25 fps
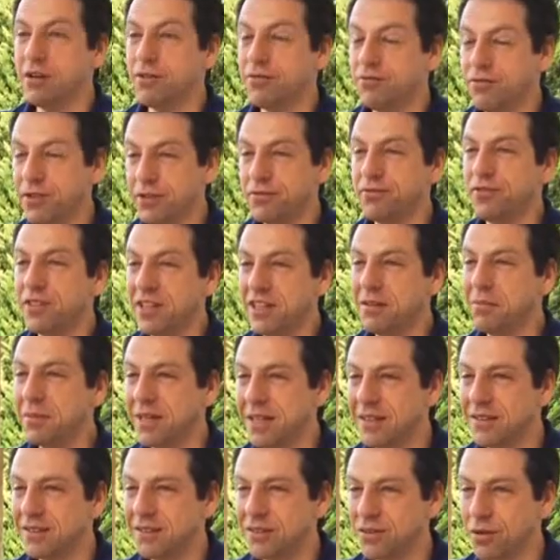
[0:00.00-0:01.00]
15
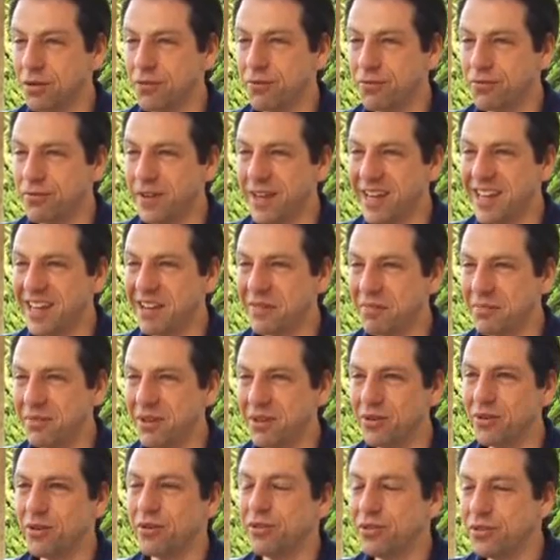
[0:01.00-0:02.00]
minutes of fame,
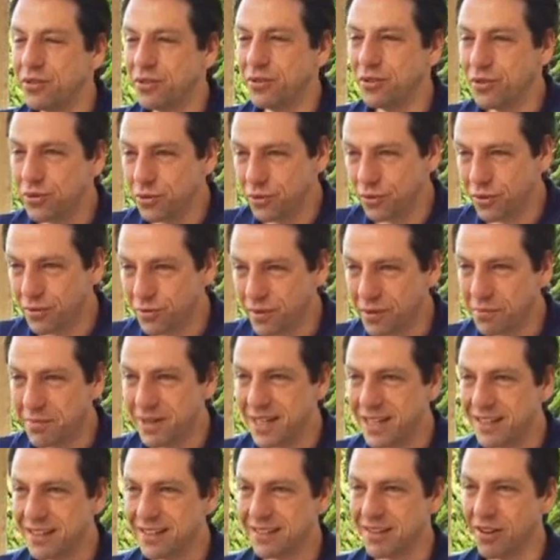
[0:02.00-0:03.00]
your 2-3
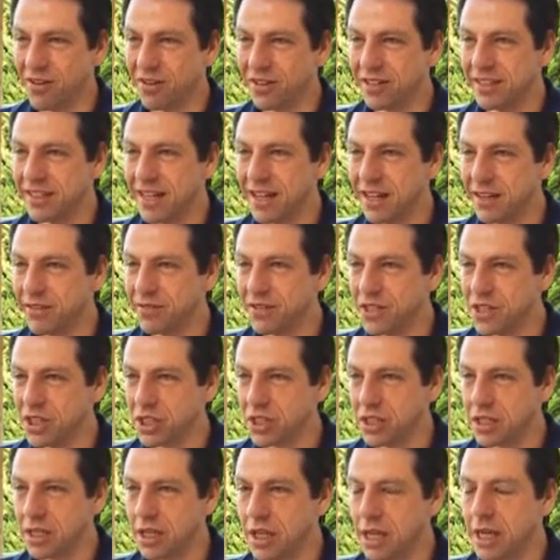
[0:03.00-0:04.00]
minutes on
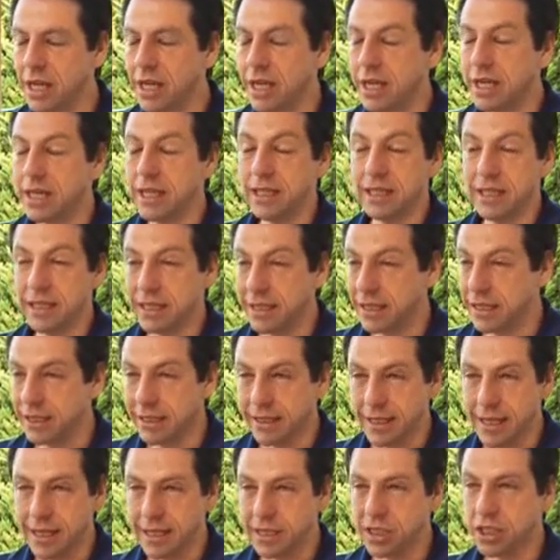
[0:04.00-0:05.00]
television
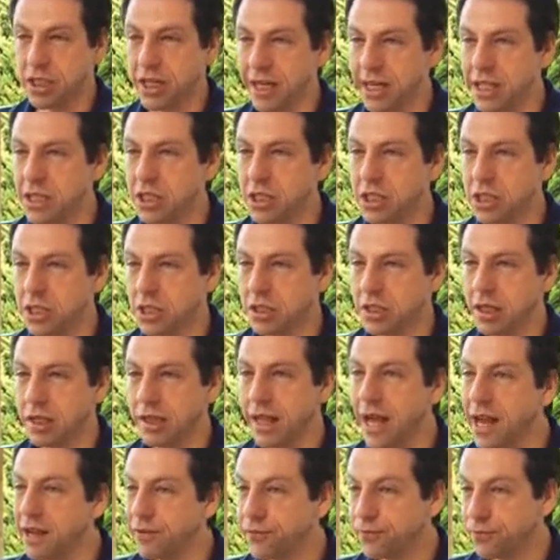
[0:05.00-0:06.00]
that changed the
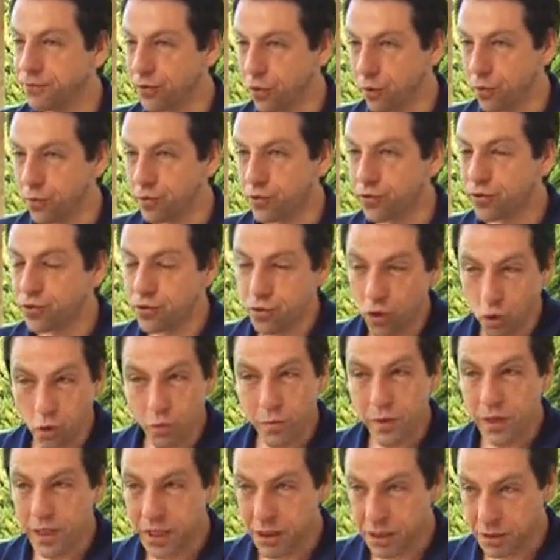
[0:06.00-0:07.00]
life of
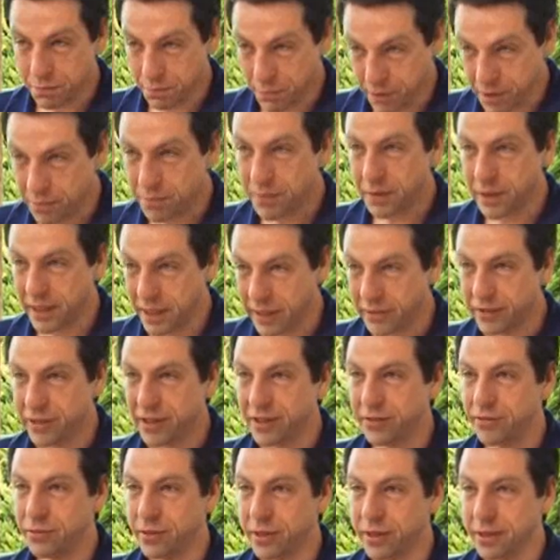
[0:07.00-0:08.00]
so many people here in
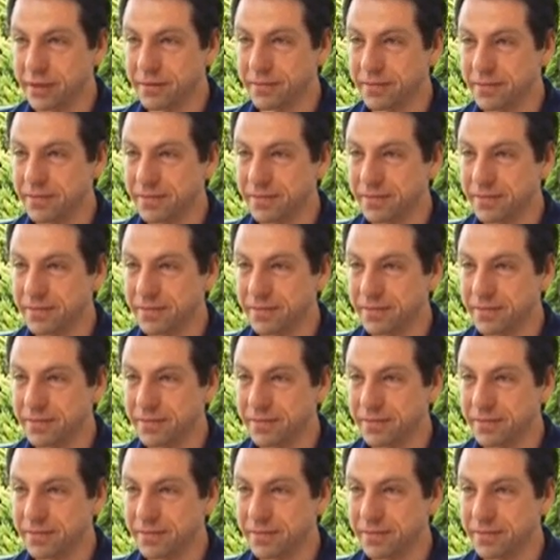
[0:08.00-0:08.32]
Israel.